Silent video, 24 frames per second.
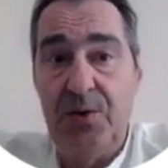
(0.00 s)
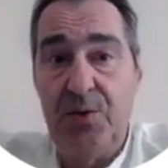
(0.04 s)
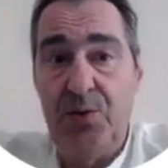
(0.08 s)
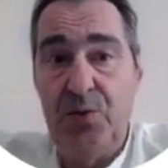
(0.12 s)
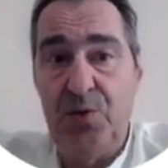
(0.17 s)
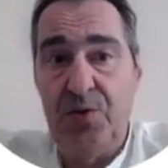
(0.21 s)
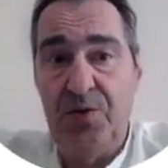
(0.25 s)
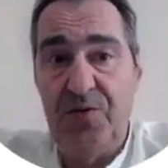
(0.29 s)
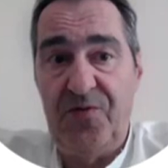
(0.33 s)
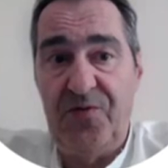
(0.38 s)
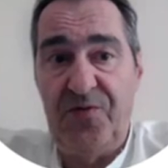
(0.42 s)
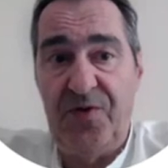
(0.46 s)
to
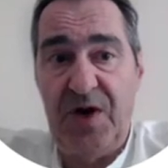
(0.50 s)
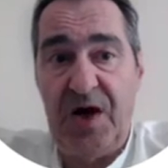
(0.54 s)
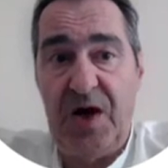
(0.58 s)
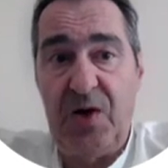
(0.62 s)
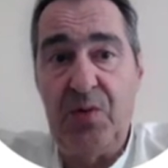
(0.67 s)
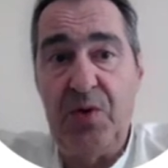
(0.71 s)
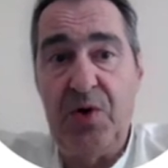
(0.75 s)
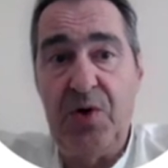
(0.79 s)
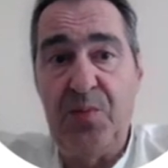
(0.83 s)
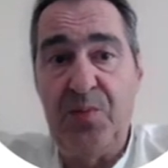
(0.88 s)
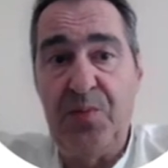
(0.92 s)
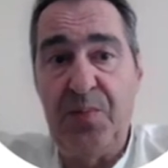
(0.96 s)
the
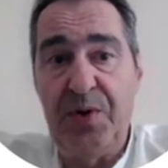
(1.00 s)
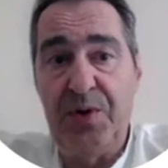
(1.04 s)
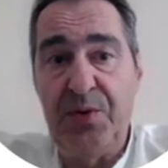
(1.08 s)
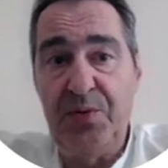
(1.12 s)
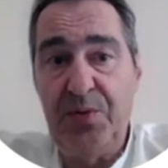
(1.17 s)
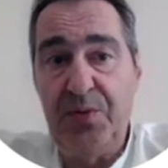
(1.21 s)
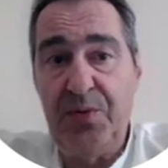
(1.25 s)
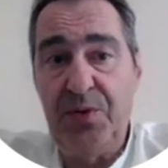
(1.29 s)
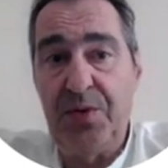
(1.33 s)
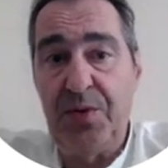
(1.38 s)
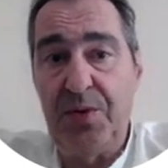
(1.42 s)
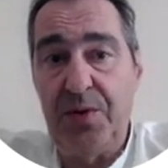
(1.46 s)
flower
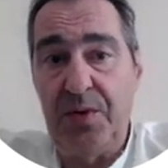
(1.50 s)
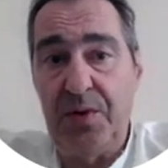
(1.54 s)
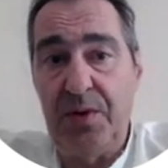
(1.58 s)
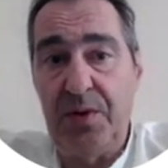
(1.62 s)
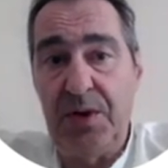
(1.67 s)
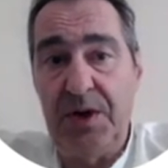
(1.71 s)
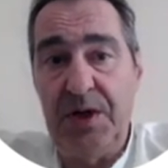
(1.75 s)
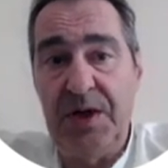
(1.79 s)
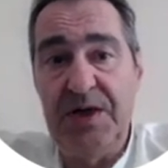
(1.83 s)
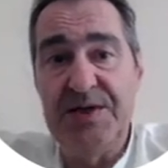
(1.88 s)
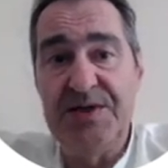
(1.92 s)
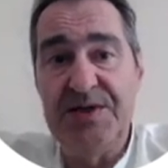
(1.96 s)
peduncle
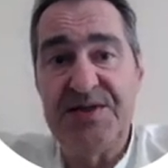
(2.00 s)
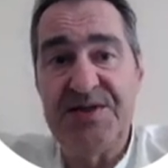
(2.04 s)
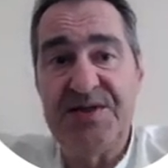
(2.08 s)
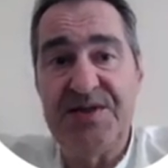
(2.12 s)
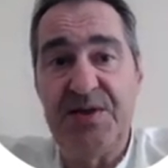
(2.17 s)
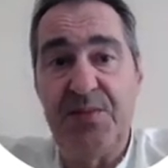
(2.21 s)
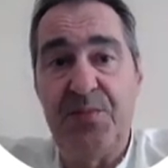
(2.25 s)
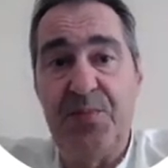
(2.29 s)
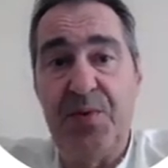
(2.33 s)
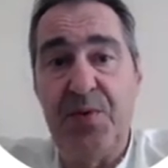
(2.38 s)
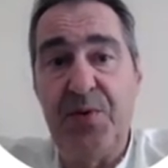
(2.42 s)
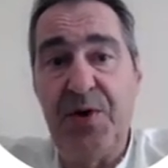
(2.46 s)
is
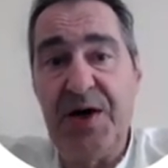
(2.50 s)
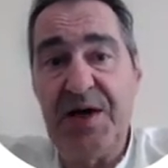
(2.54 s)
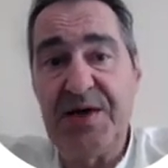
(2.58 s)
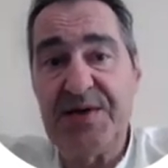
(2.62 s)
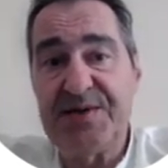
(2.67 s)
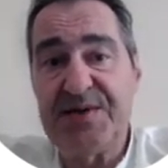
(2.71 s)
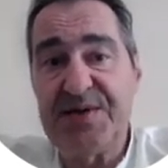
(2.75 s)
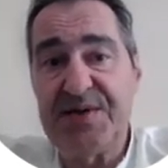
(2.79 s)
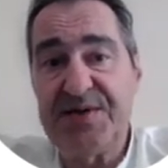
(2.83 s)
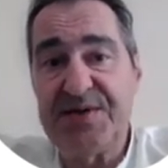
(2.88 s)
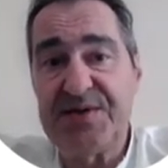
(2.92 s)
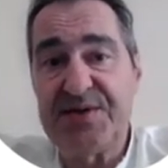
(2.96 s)
the
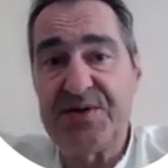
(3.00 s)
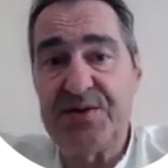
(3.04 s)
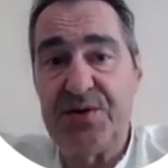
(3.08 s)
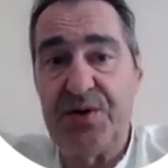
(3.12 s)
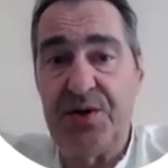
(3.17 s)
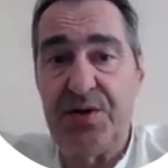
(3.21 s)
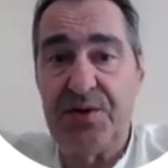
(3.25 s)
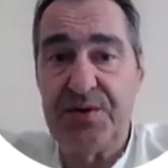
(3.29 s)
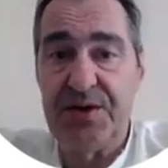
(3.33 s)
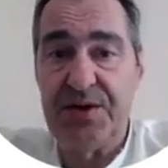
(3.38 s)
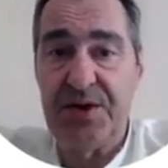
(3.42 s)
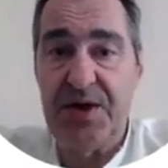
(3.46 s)
presence
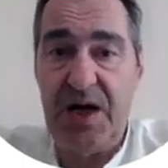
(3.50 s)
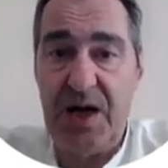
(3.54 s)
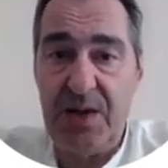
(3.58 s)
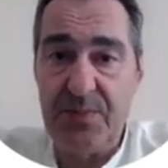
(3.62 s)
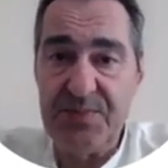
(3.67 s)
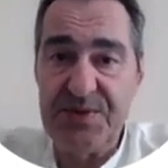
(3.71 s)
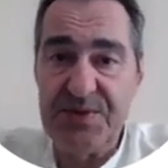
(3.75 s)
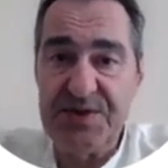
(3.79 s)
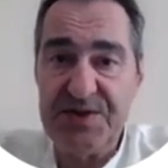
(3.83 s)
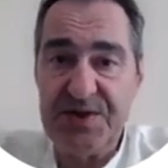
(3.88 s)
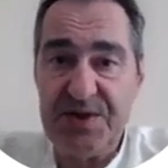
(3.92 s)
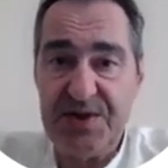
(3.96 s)
or the
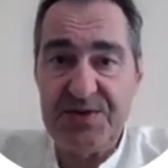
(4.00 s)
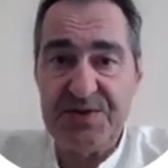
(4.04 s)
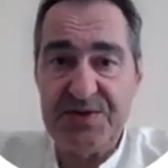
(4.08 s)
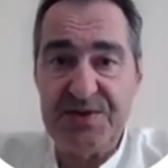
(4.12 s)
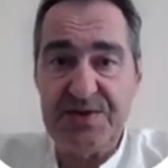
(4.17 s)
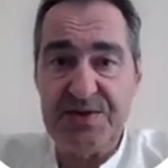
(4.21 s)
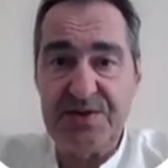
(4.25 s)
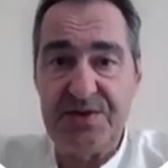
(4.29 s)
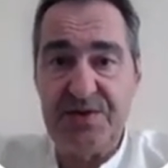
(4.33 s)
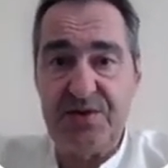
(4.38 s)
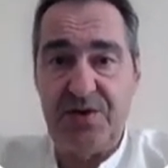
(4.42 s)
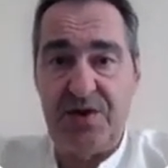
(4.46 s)

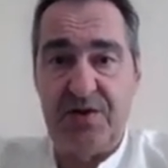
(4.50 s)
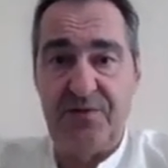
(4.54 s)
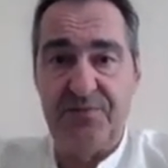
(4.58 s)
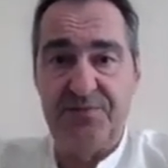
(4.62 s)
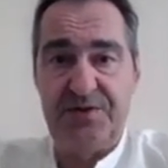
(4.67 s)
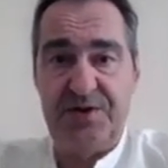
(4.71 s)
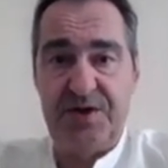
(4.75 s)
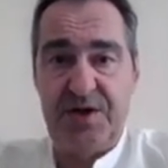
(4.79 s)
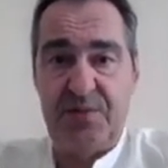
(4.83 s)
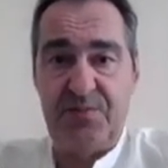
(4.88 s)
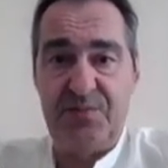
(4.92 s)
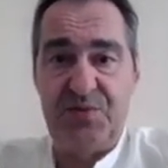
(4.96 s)
absence
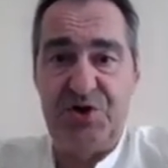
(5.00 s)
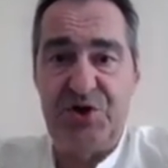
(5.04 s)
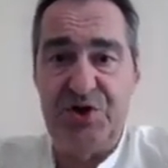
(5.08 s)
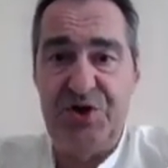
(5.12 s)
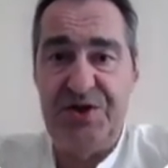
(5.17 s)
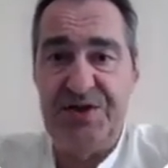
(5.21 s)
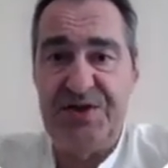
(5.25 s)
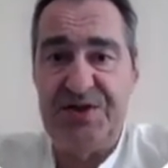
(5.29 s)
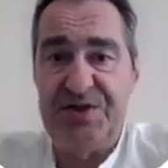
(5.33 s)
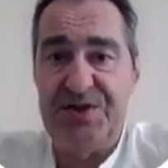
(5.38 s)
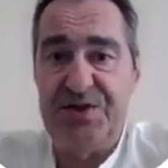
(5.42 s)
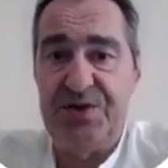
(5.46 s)
of the
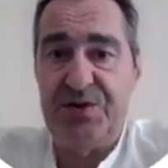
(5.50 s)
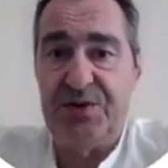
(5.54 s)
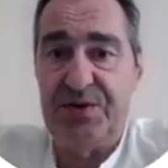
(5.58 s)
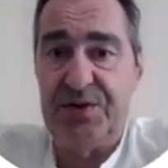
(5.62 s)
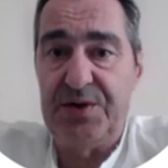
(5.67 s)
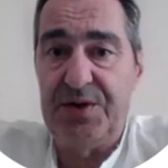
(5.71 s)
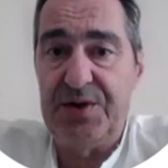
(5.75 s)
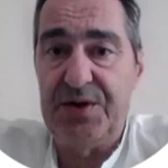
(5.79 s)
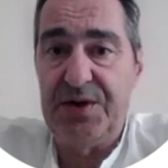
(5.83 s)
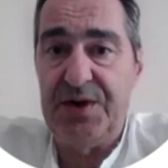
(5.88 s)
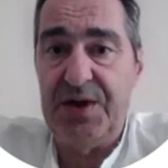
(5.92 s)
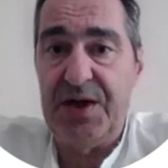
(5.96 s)

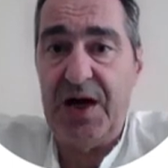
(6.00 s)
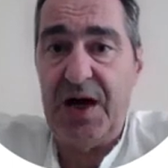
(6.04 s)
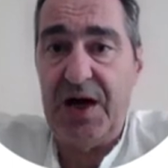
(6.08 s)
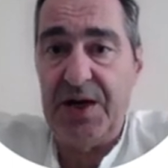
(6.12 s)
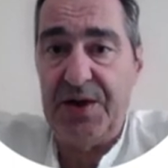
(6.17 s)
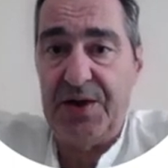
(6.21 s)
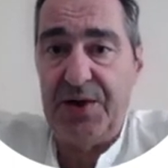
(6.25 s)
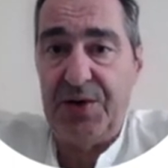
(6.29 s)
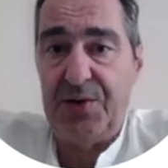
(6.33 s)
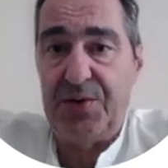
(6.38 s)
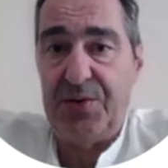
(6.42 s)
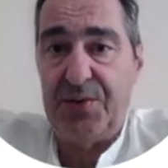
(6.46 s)
abscission
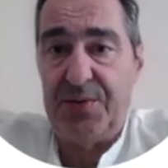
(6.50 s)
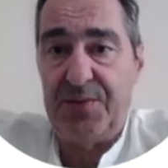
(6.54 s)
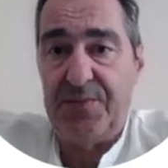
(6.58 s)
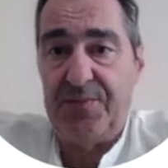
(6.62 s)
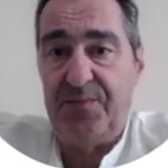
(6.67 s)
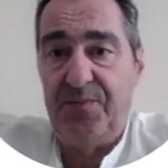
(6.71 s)
layer.